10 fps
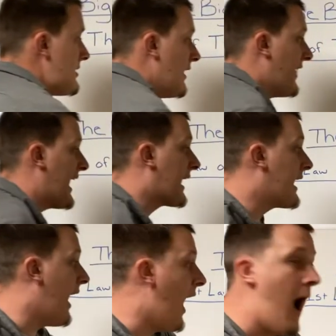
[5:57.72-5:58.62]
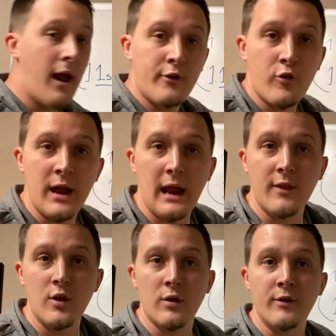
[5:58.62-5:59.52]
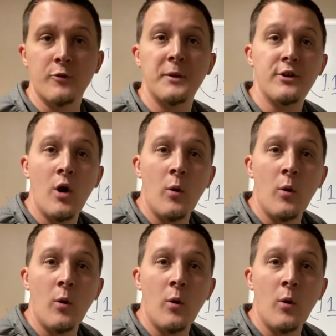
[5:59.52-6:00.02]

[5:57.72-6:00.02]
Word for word: That God created the universe. But do you know